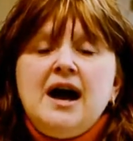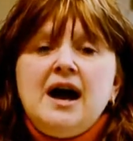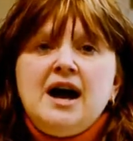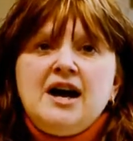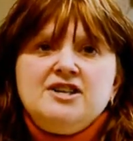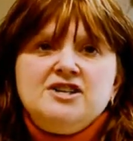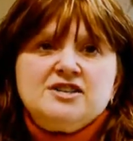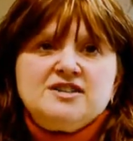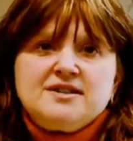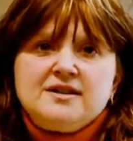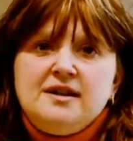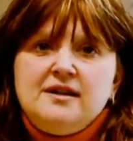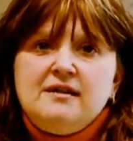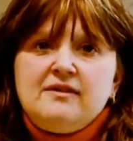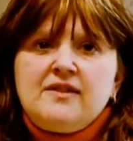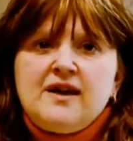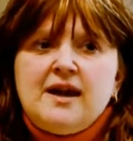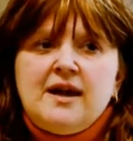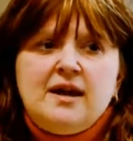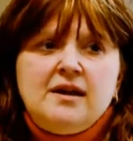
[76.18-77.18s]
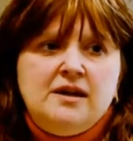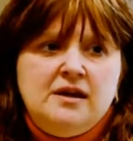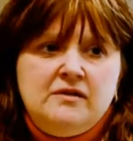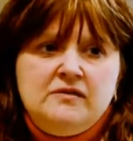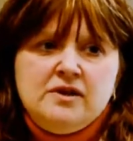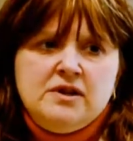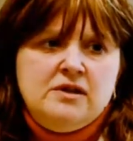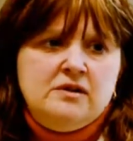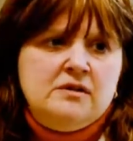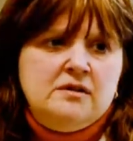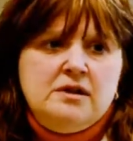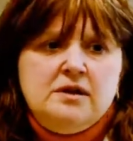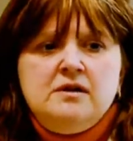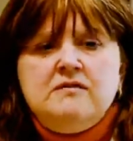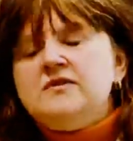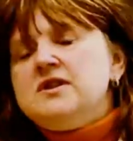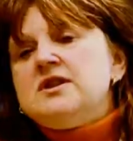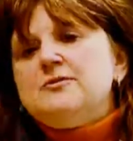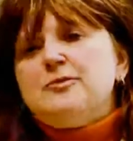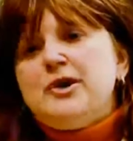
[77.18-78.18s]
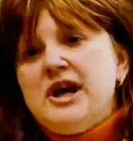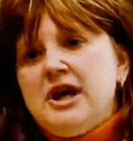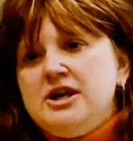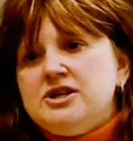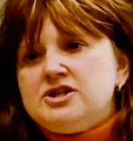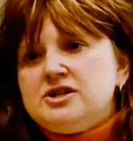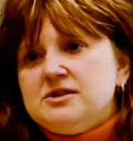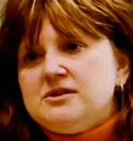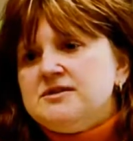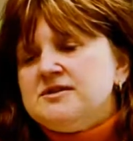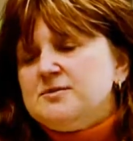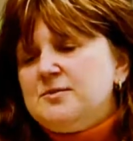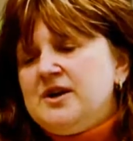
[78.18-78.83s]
I just think that even the patients,